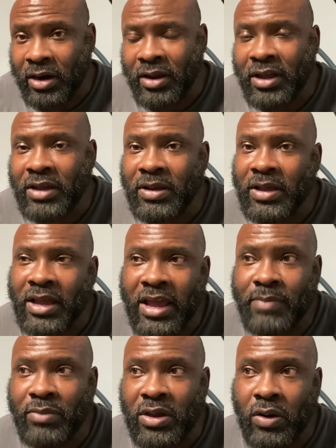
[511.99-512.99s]
He
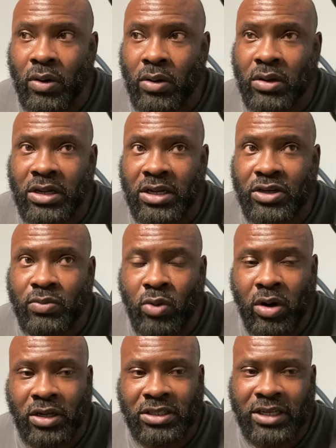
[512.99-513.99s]
hit me early this
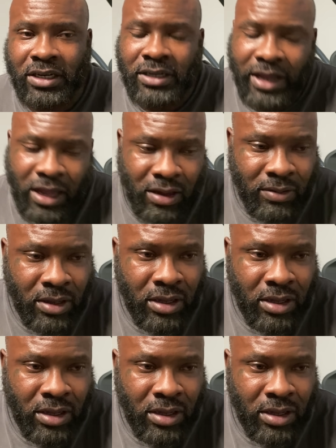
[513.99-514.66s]
morning, said, damn.